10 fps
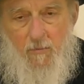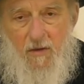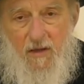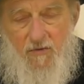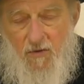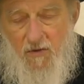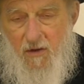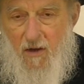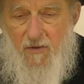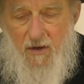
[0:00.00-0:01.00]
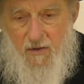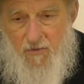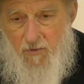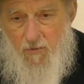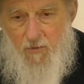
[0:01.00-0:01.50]
But they certainly are there
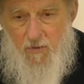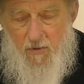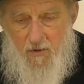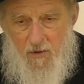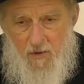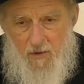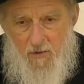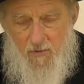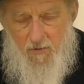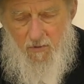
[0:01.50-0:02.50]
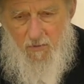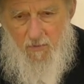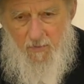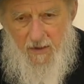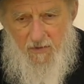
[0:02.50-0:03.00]
to
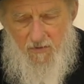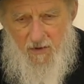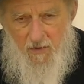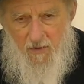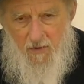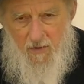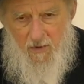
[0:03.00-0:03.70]
be considered.